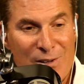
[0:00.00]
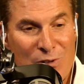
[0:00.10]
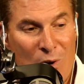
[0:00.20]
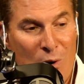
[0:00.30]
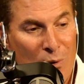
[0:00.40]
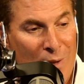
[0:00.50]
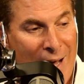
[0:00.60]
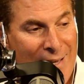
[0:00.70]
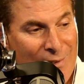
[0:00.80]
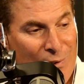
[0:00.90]
whole
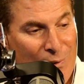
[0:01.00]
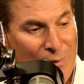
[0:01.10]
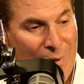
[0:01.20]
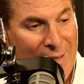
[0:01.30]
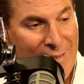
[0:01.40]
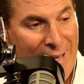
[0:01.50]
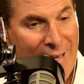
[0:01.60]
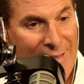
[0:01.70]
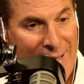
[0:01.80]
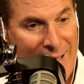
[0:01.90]
lot to take
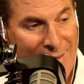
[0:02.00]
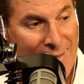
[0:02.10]
in